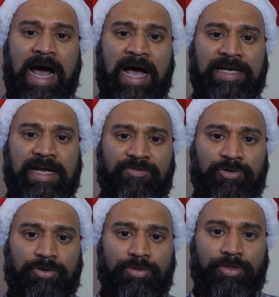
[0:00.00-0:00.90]
I
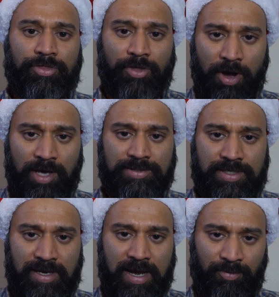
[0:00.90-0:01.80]
never
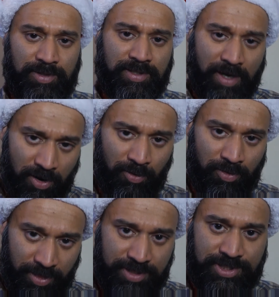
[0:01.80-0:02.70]
thought I would
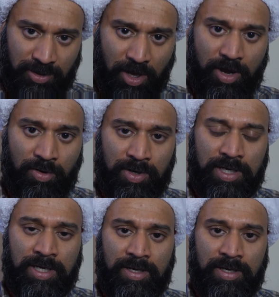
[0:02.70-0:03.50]
go this low